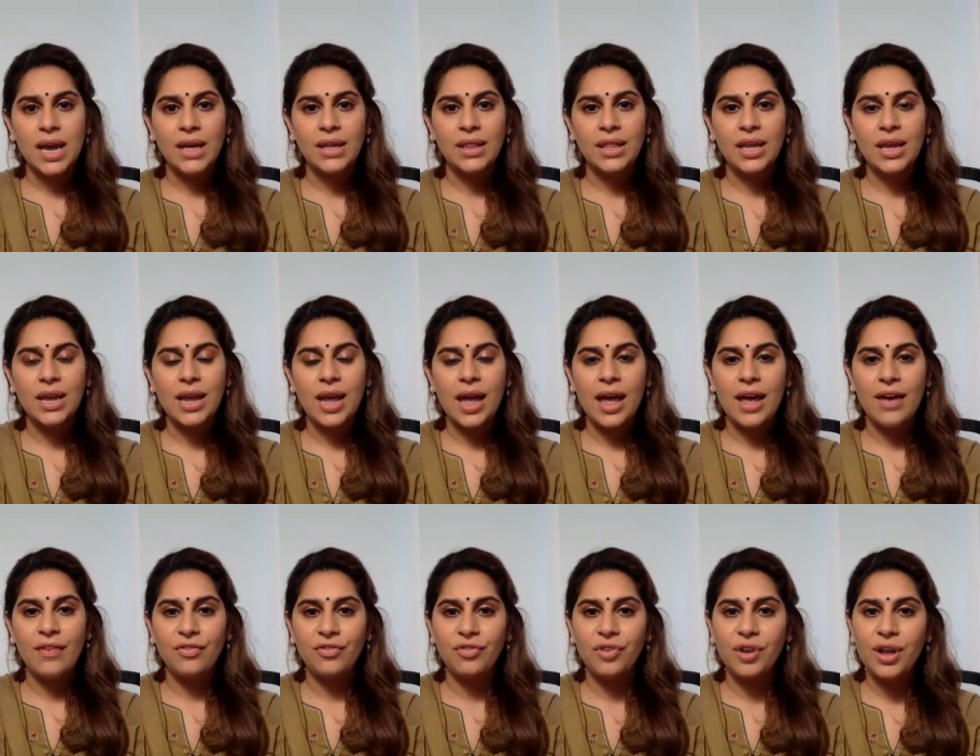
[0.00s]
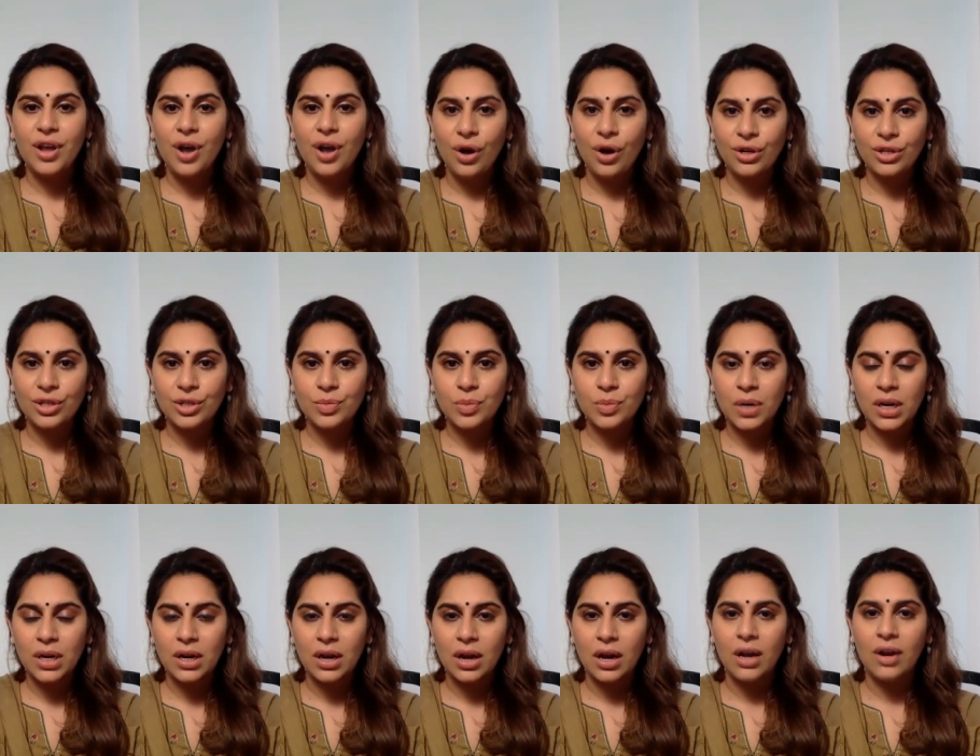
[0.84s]
think every hospital
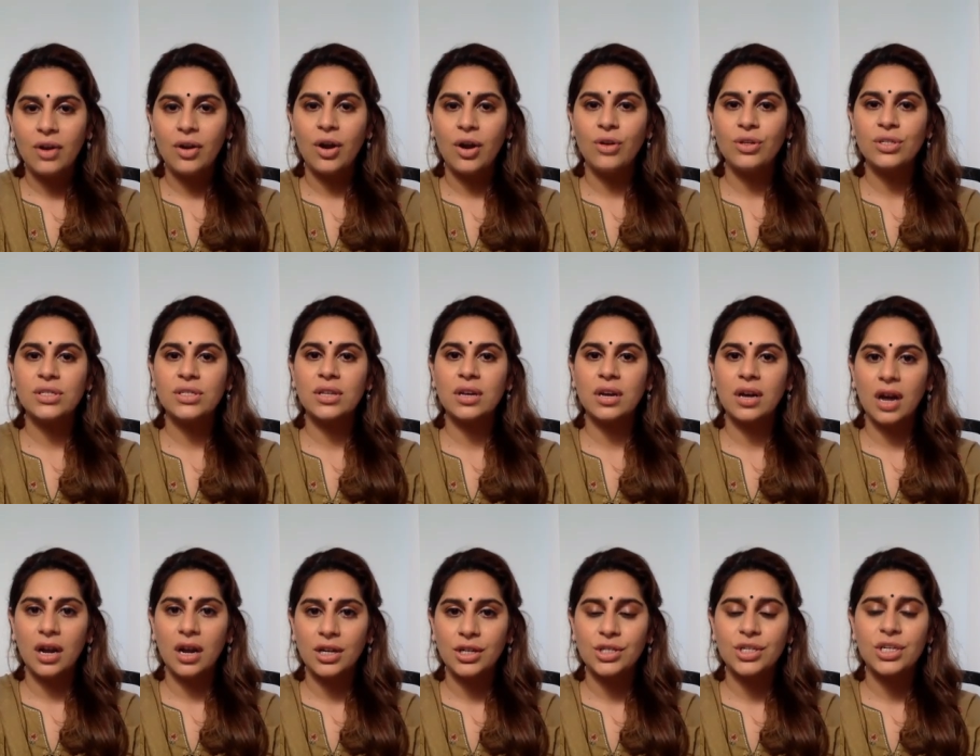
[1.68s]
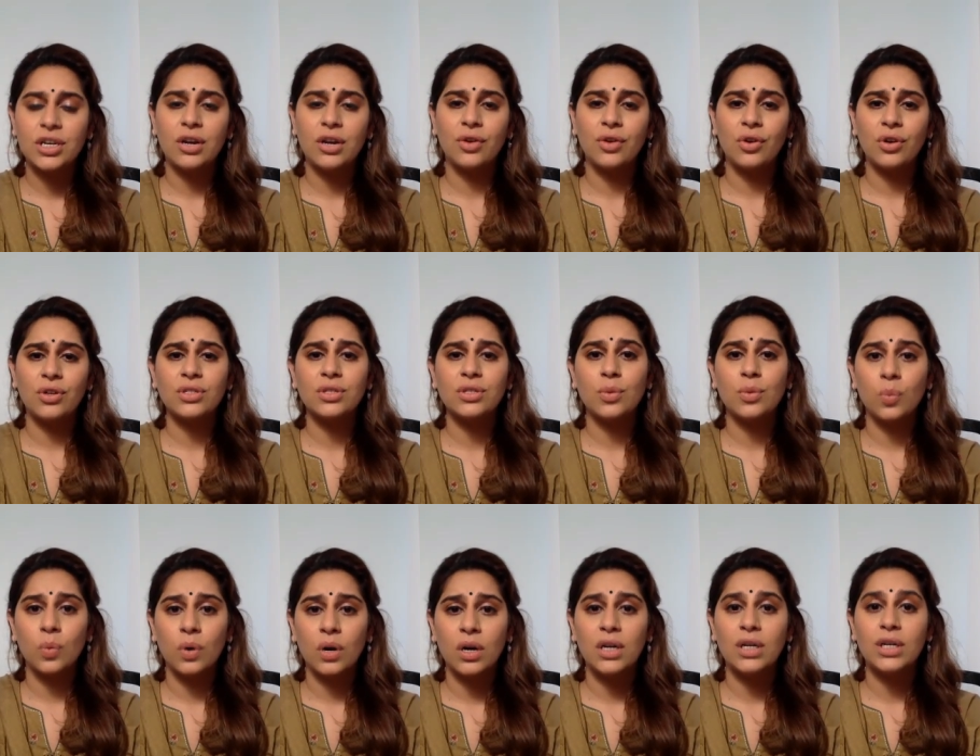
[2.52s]
across the country, across the
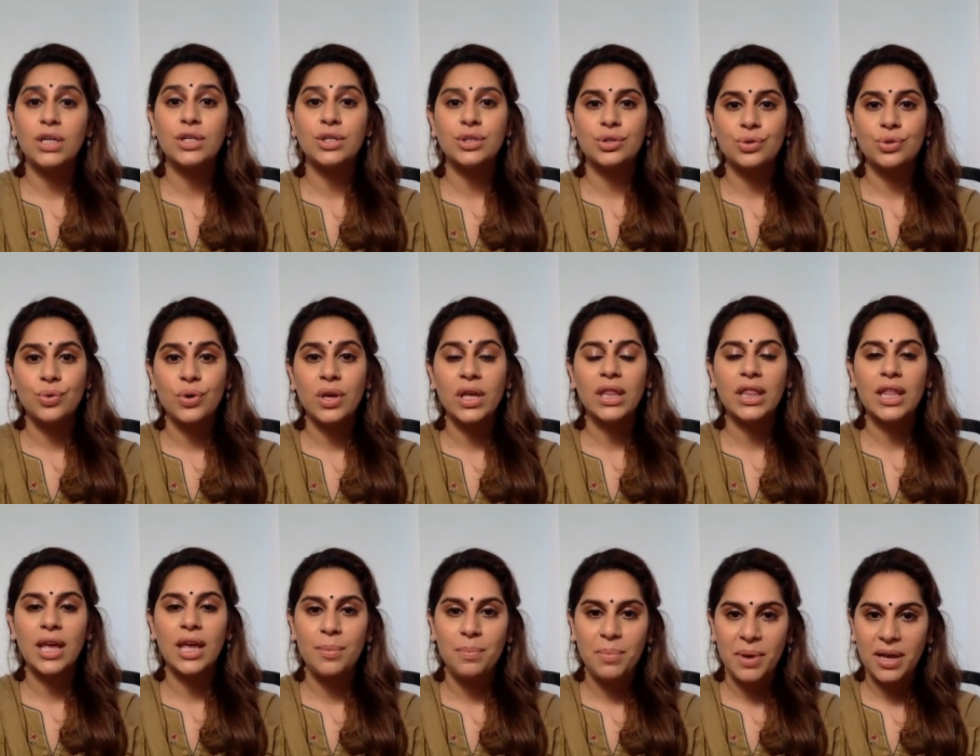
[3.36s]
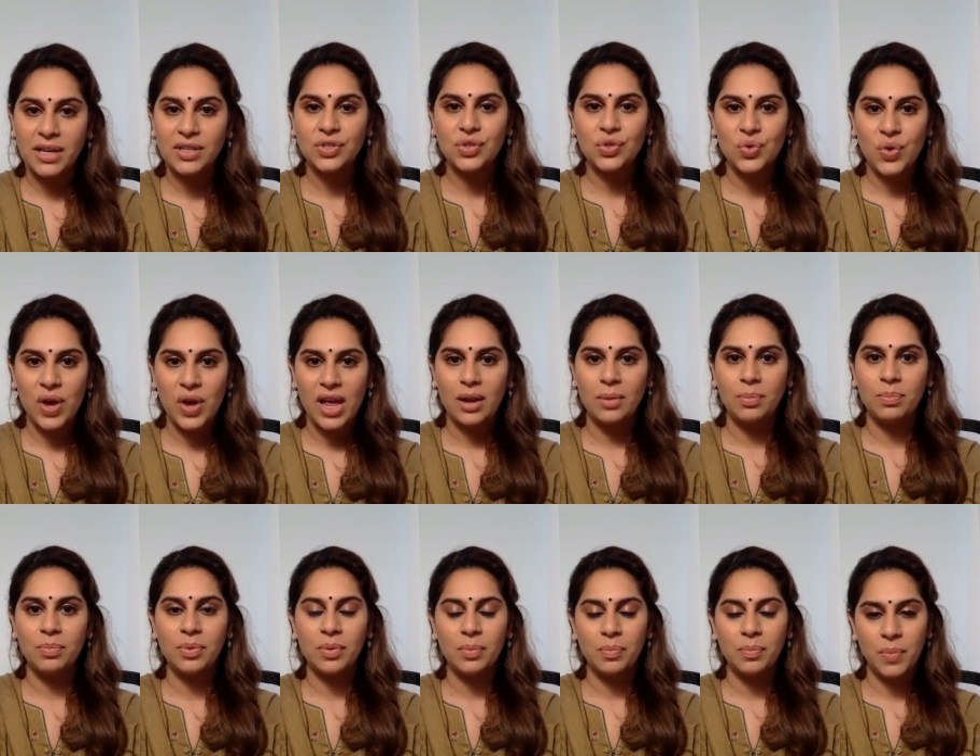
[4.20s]
world is doing their best to help
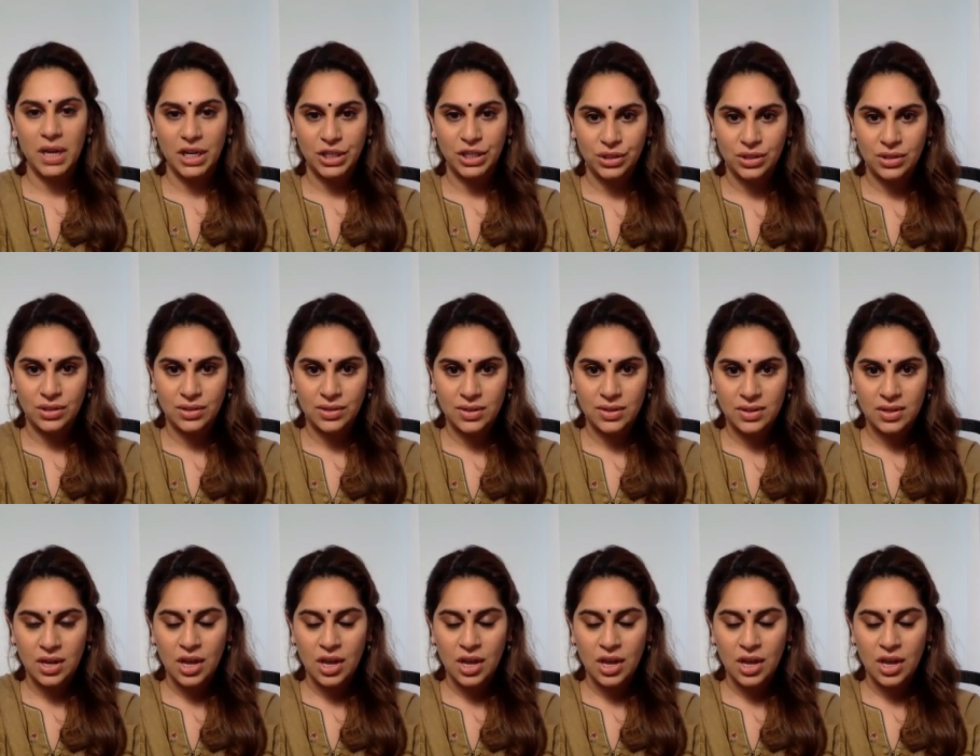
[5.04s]
patients.